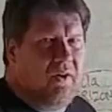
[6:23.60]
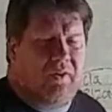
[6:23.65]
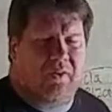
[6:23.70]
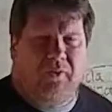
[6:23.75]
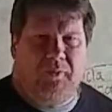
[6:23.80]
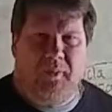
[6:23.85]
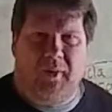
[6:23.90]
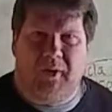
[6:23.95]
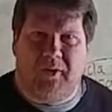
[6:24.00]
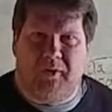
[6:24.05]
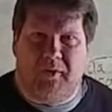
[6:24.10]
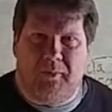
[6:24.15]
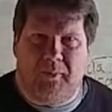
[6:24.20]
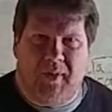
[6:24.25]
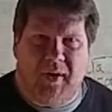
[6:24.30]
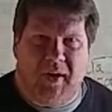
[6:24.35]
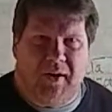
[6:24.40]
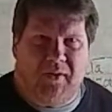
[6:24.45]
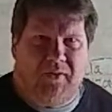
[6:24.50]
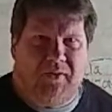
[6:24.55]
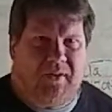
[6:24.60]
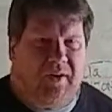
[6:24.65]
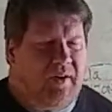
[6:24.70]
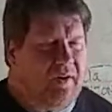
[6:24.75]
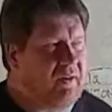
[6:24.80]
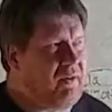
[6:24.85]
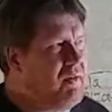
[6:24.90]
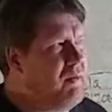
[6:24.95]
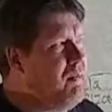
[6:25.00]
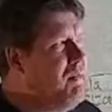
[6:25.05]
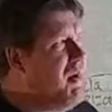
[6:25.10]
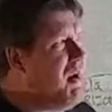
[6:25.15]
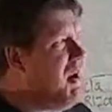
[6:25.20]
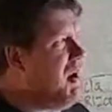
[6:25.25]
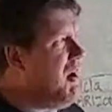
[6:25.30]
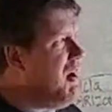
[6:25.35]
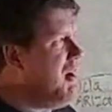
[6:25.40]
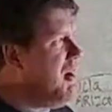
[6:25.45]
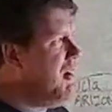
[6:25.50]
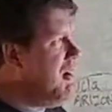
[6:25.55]
Hall's much the best here to
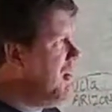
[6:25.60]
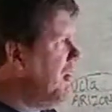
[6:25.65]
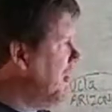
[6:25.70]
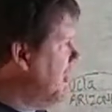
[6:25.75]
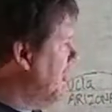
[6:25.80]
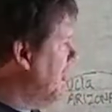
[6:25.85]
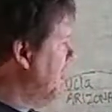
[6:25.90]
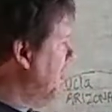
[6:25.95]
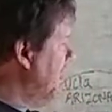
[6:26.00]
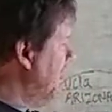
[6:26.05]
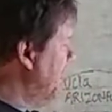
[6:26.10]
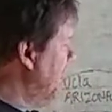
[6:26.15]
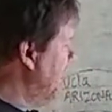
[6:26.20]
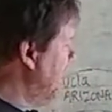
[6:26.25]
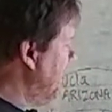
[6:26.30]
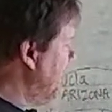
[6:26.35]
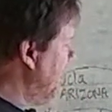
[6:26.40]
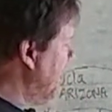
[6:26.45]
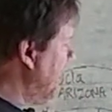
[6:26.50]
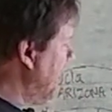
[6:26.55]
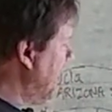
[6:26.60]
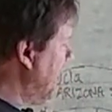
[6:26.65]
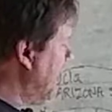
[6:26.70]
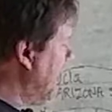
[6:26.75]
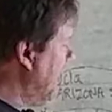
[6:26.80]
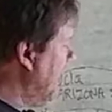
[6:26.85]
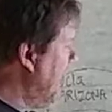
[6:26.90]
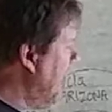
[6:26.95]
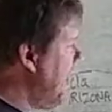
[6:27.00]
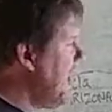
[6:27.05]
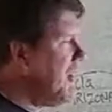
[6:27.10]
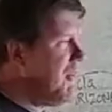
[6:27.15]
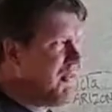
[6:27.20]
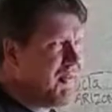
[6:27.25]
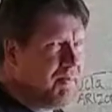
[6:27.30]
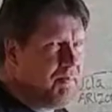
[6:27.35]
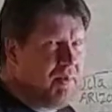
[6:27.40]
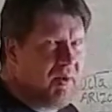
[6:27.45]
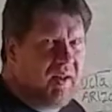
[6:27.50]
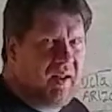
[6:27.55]
me. You know, this is just a
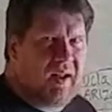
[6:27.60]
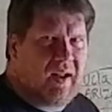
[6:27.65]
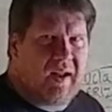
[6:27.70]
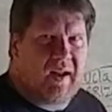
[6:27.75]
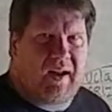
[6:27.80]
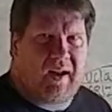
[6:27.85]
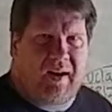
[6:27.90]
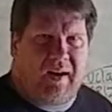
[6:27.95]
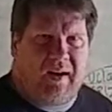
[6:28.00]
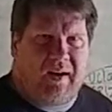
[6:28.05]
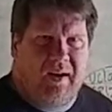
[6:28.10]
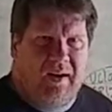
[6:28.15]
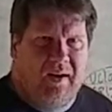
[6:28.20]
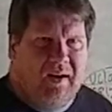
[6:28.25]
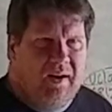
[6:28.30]
class play.